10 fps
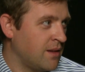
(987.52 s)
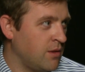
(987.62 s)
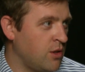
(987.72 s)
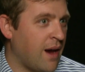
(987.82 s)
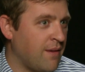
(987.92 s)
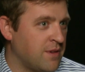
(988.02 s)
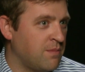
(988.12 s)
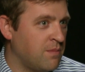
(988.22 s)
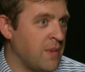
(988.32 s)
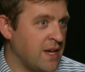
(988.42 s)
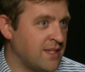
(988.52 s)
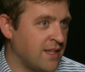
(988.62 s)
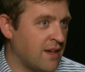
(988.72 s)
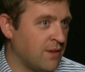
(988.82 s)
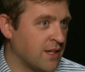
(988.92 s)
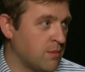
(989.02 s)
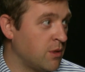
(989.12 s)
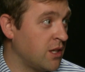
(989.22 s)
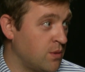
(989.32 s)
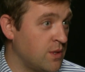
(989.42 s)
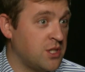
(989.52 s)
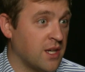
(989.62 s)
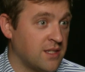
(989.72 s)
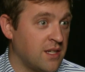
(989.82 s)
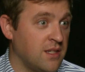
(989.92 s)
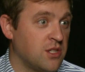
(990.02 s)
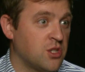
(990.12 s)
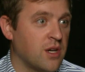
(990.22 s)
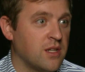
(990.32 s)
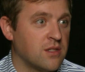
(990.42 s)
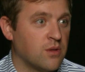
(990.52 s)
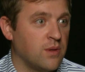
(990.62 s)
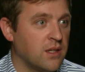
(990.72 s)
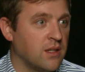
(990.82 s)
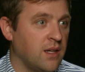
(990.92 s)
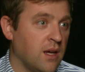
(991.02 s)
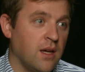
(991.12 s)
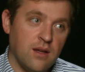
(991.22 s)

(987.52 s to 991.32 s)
You have to maintain that flexibility to adjust to these trends quickly.